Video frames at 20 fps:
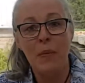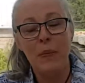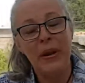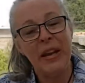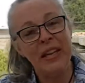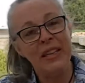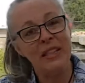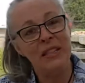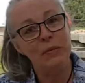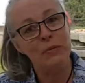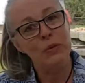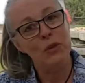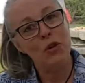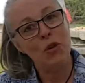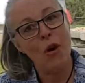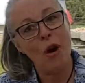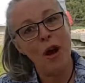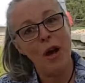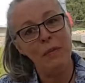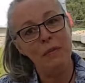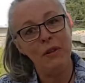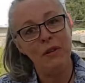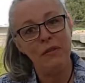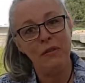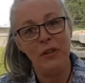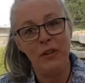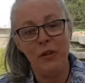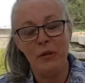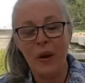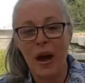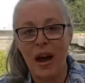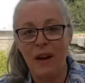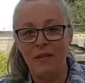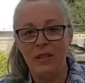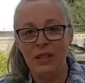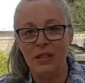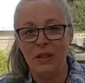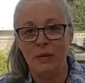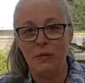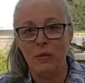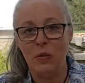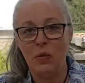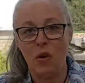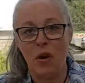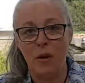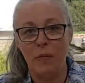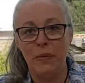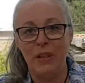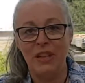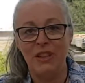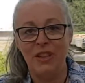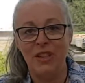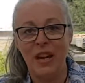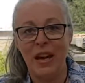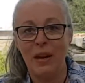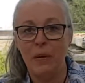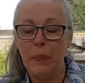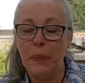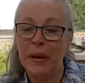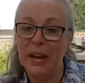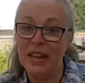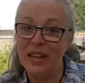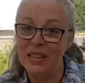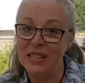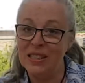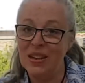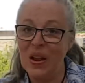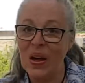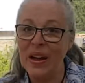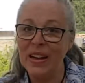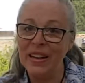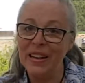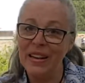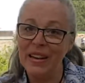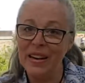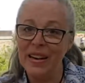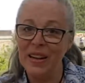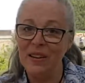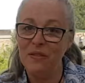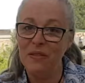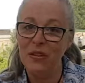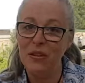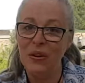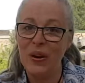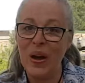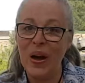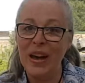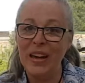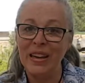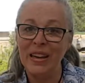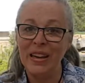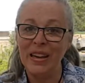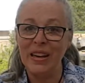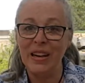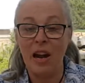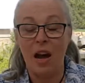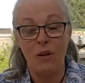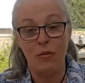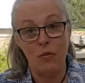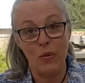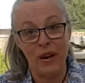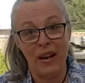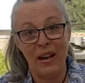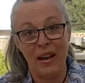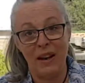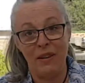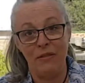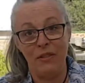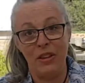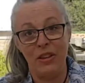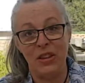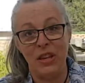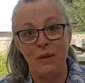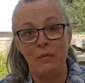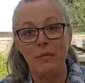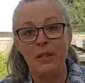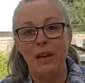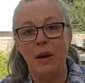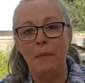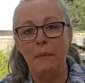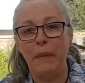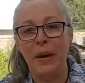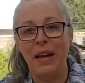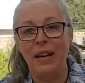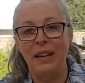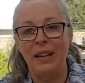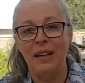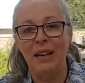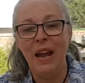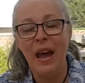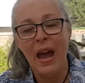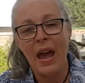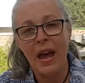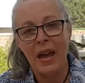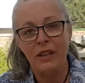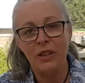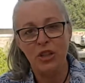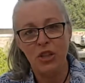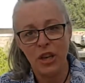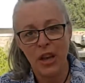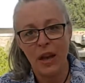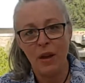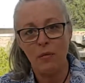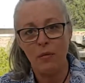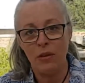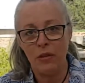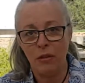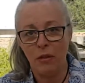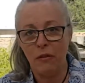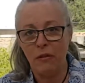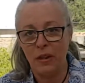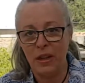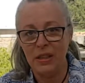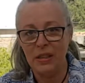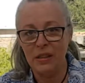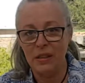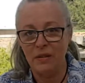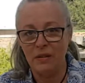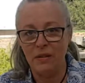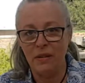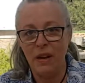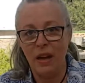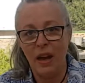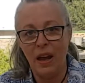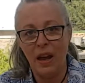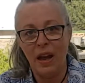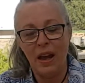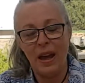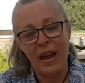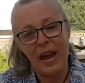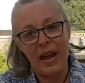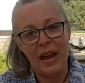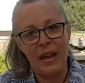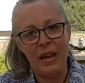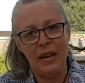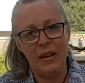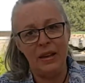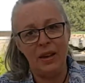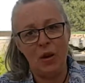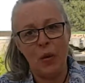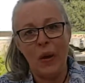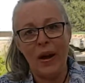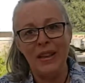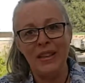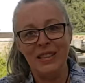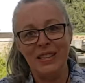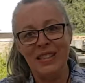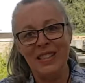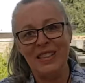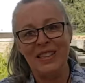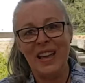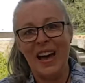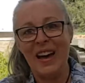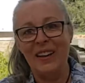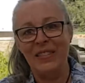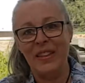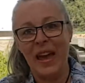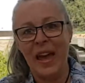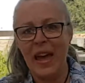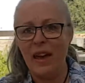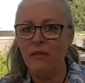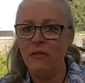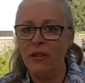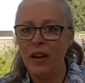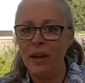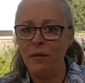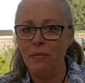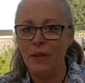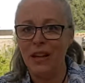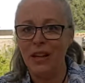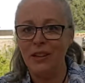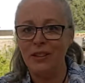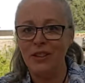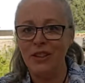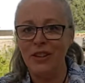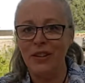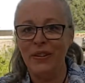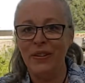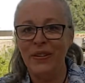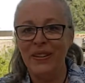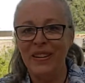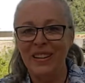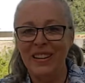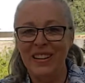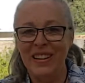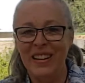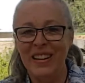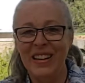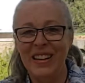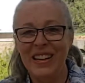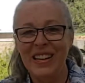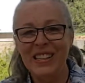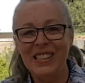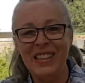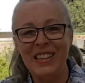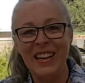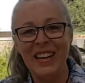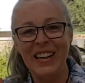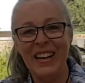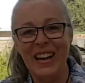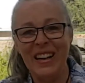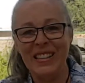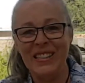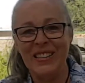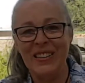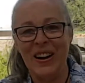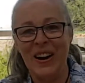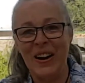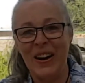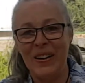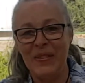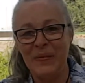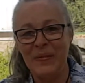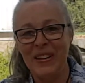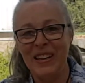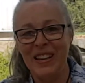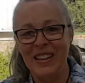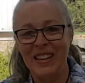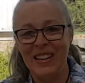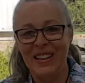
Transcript: Please subscribe if you haven't subscribed as yet. Please like it if you like it. I'd really love the thumbs up button, and share with your friends and acquaintances out there, and family too. See you next time.